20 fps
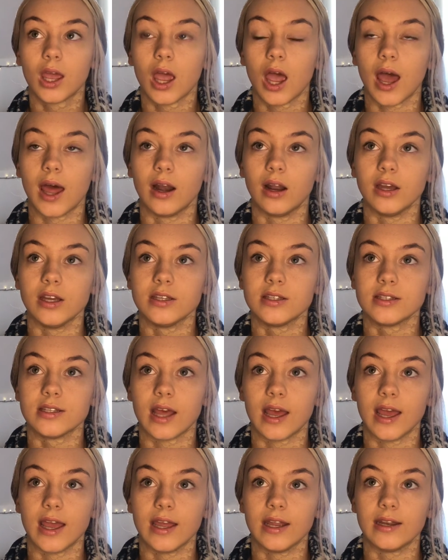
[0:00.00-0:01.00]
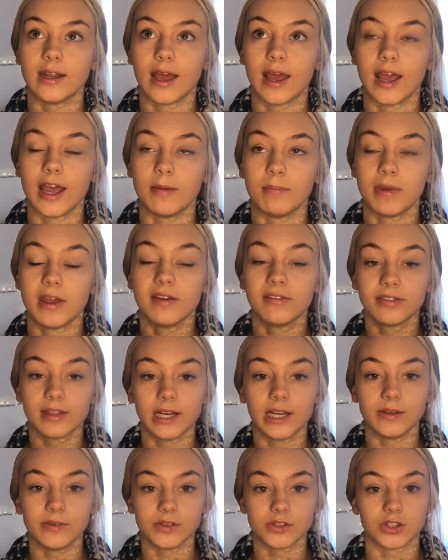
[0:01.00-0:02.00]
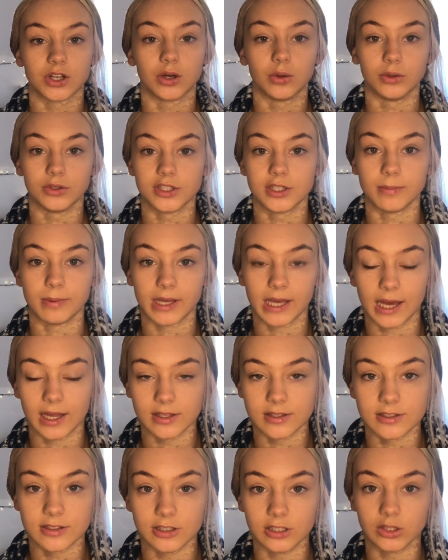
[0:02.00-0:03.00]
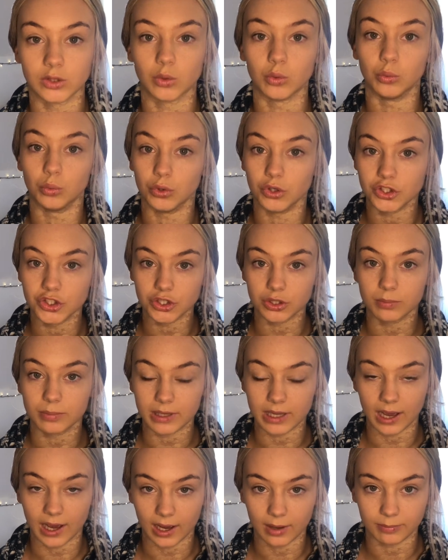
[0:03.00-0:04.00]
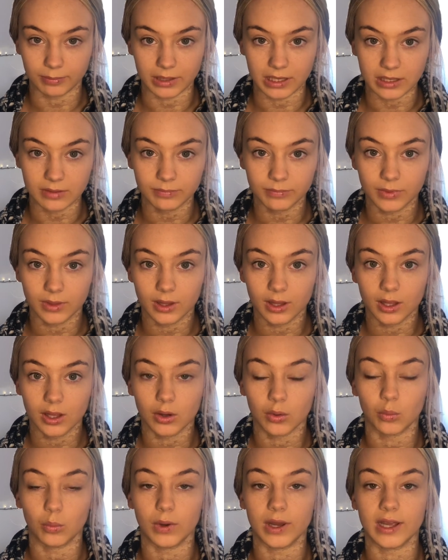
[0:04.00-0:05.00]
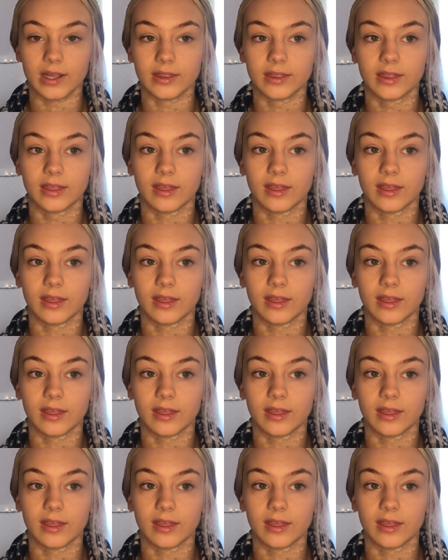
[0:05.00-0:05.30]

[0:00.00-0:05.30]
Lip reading: and I said, if the Leaving Cert was to be cancelled, would you be happy with